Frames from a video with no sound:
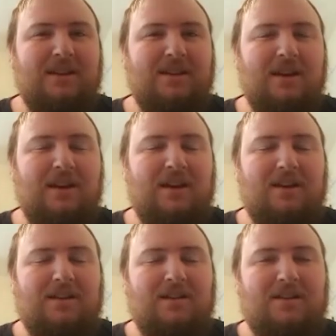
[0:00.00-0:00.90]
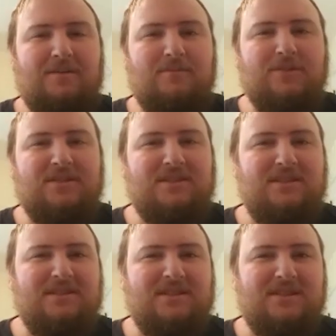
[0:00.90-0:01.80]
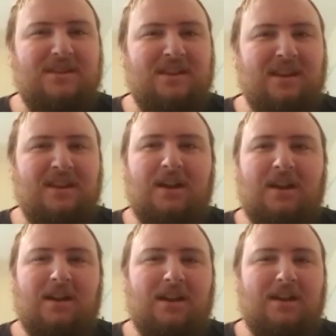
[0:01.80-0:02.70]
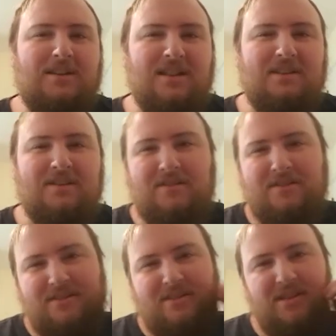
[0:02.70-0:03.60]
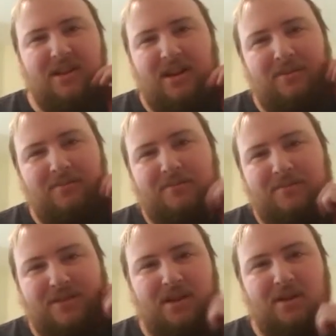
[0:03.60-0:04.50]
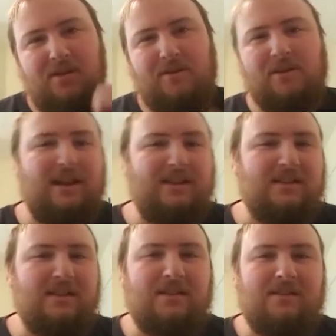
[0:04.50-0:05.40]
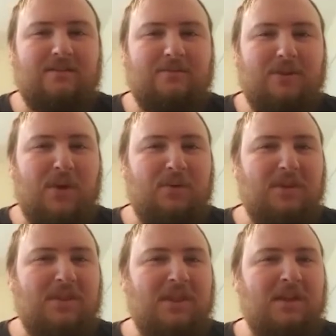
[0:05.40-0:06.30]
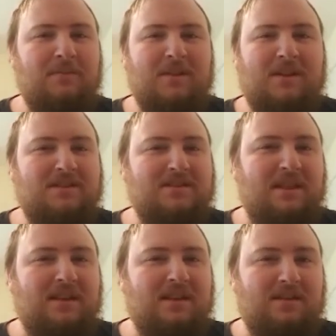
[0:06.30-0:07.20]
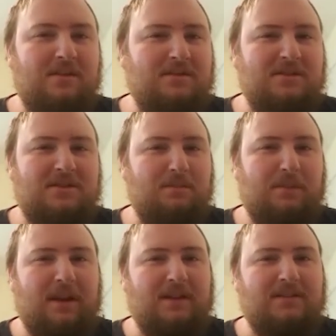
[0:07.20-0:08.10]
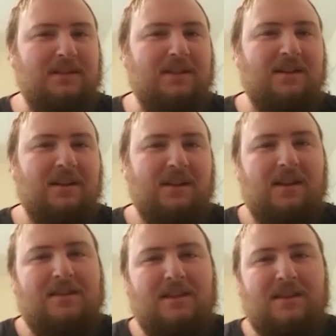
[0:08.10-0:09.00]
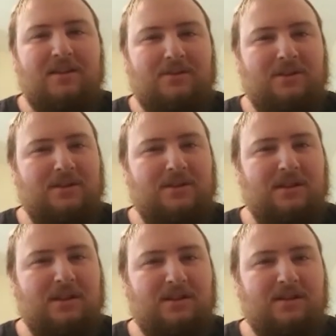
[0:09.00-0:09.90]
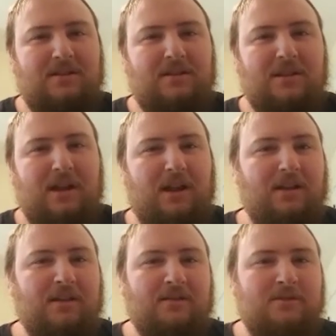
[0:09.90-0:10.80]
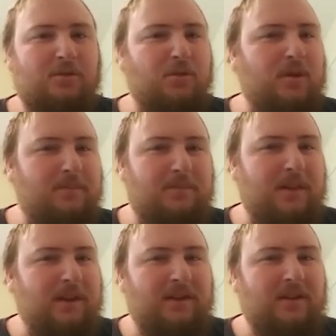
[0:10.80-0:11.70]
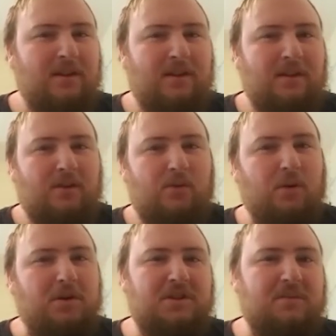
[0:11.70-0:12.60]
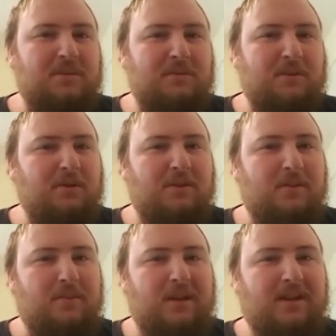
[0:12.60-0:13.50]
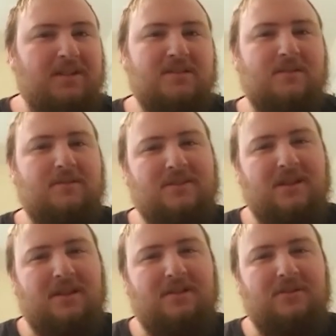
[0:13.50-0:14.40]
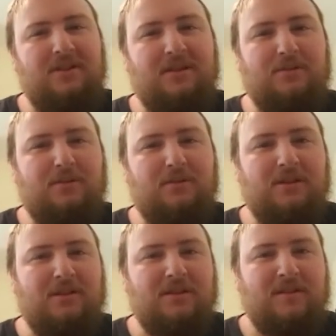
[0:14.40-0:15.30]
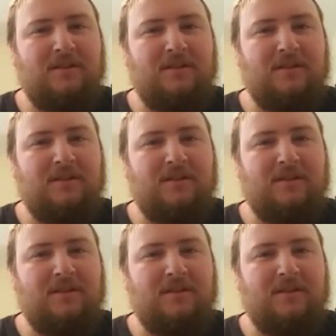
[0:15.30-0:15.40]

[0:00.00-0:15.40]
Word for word: Bruzzese and Ace Enders, and I'm so glad that we went with them because they are just the best. They killed it, and I grew up like worshiping both of their bands, so it was kind of really cool to. What?